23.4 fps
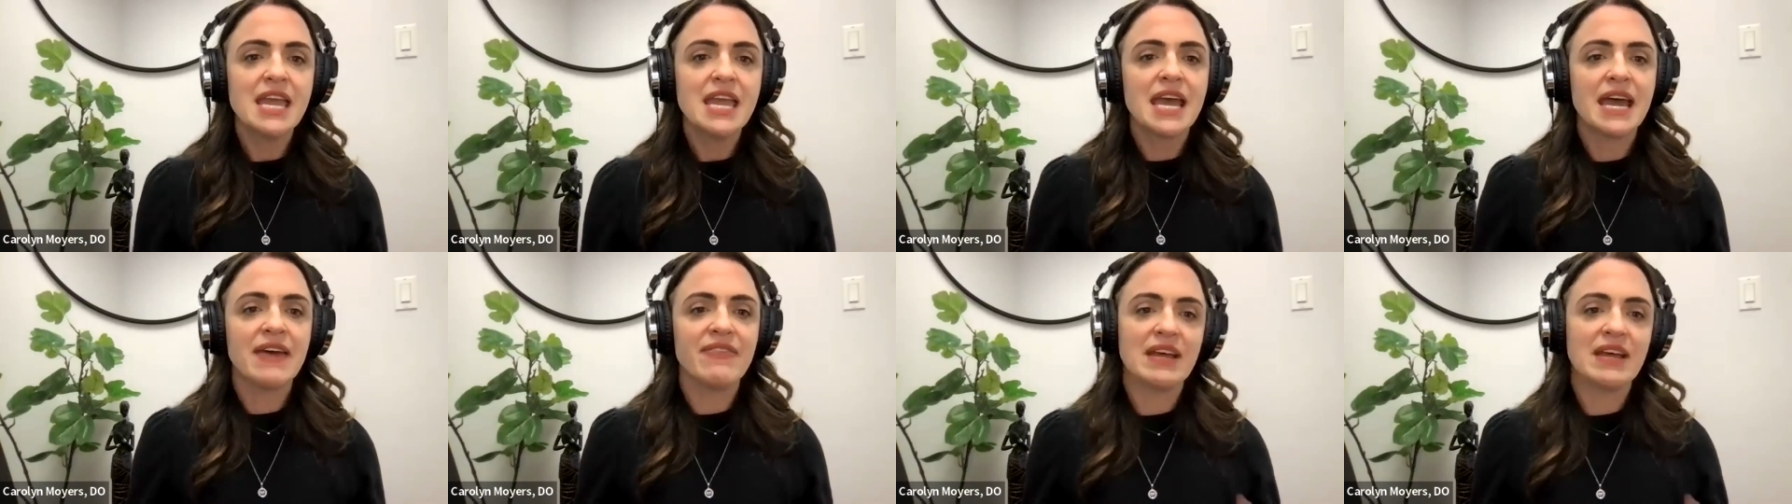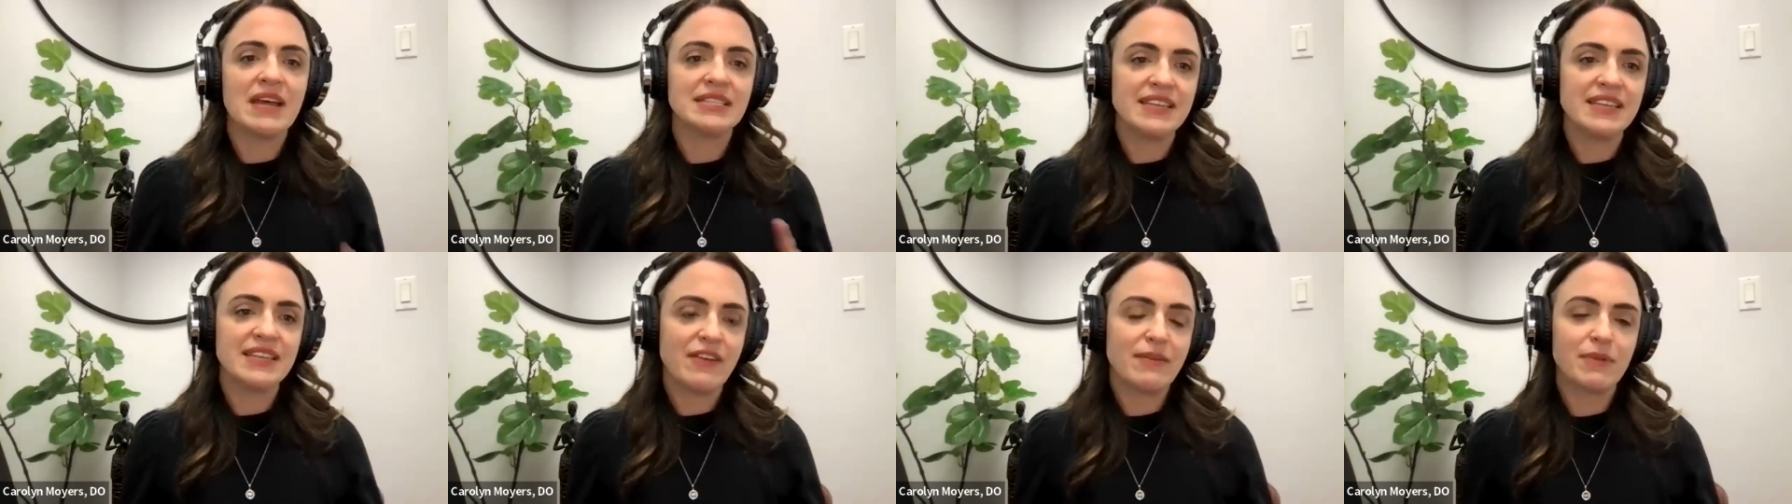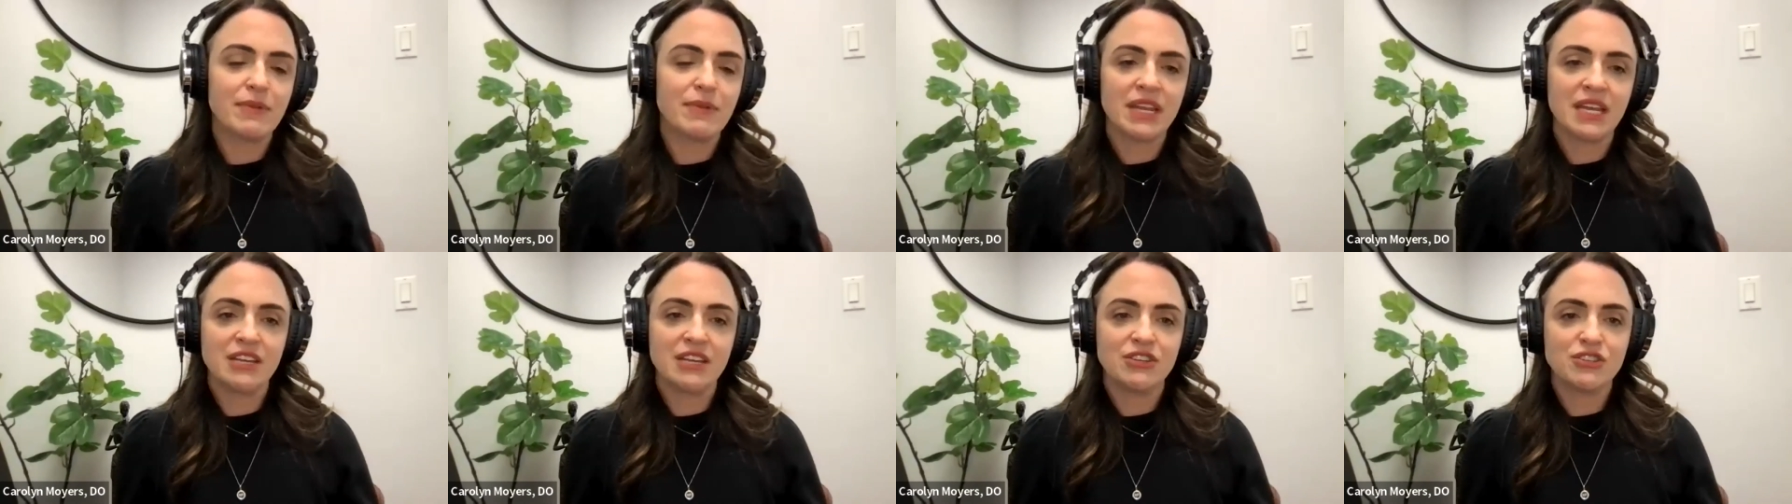And that's if I'm
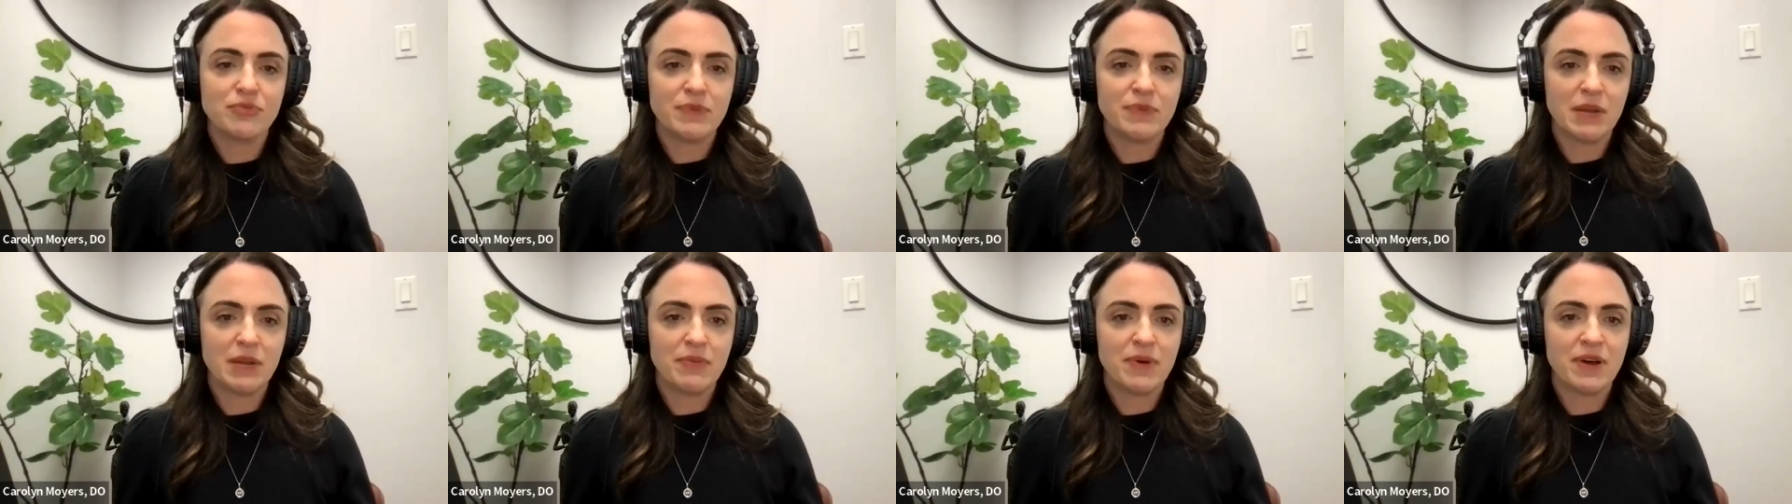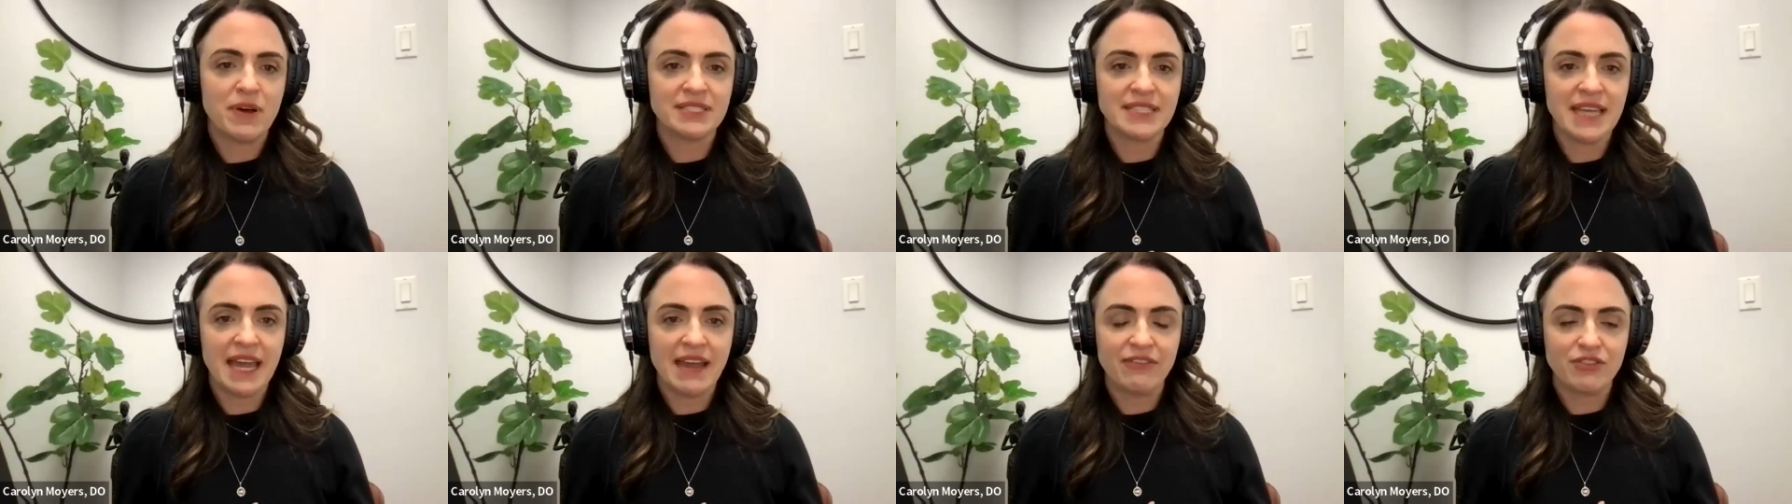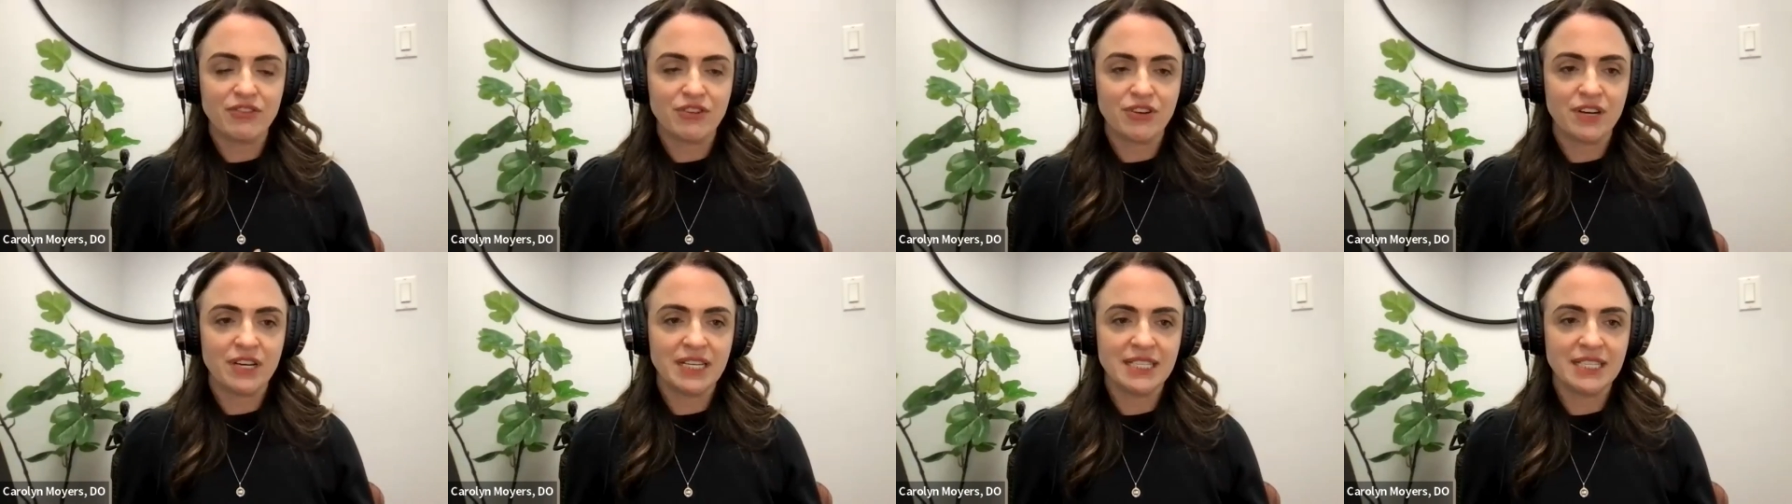going to enter menopause
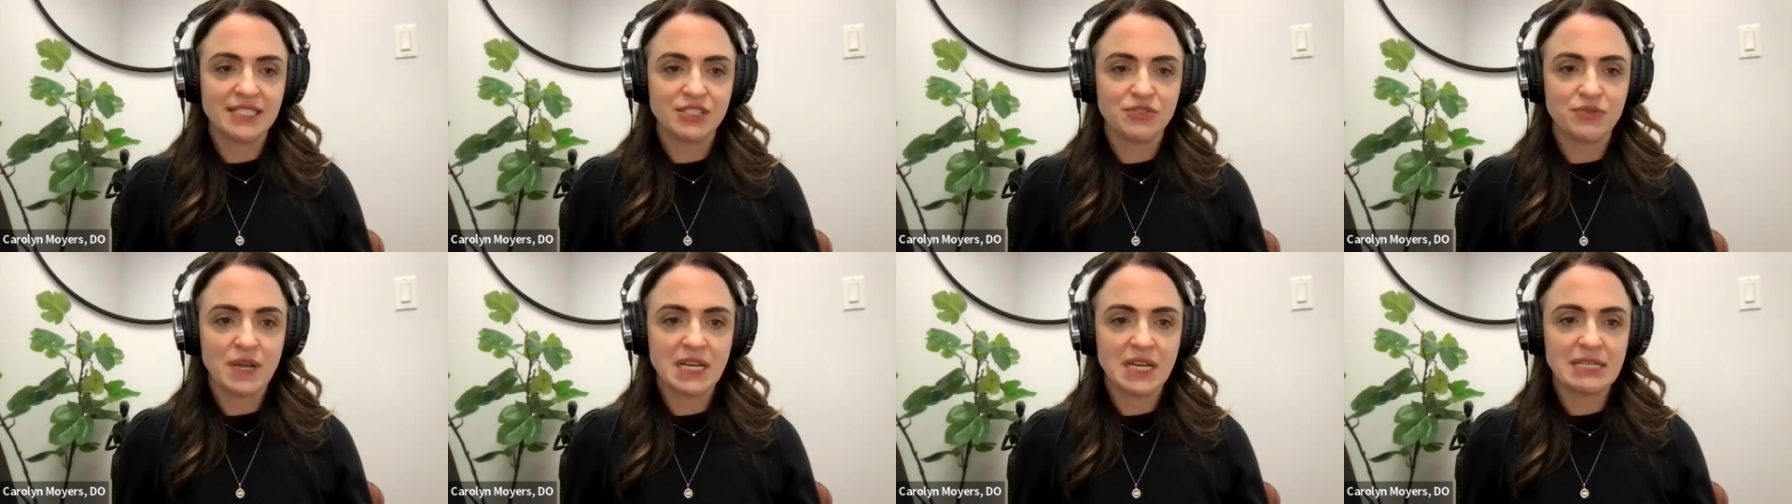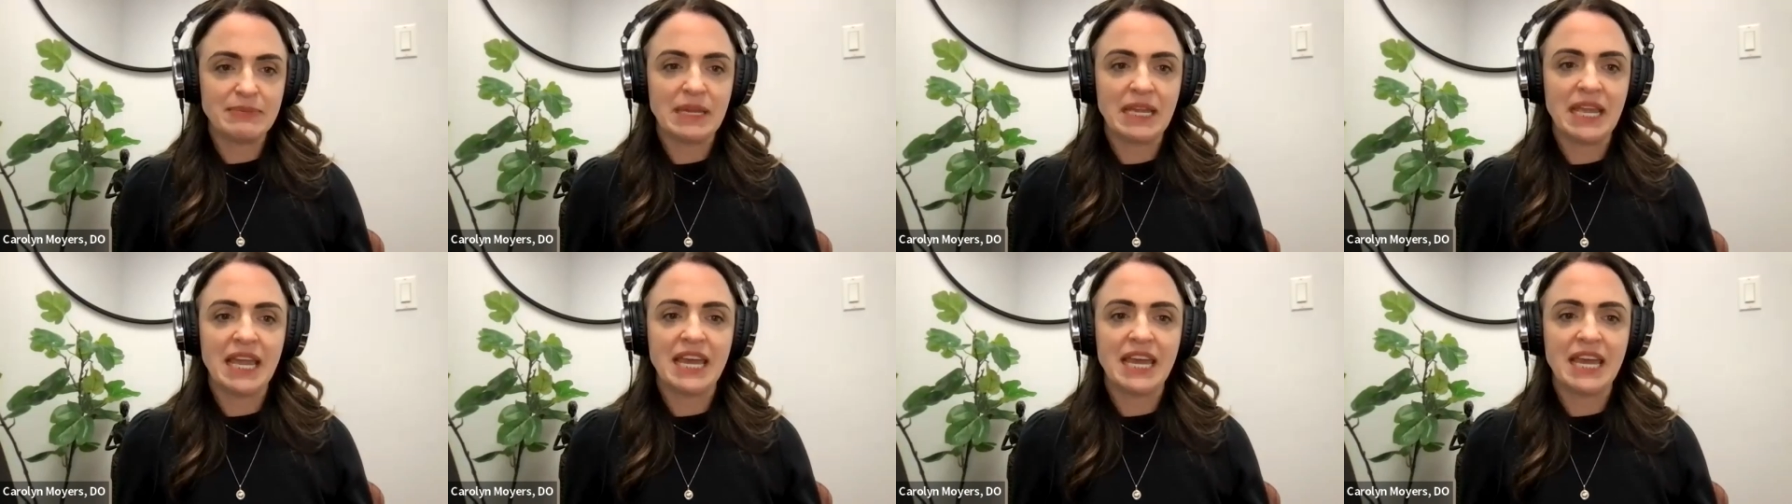after a hysterectomy.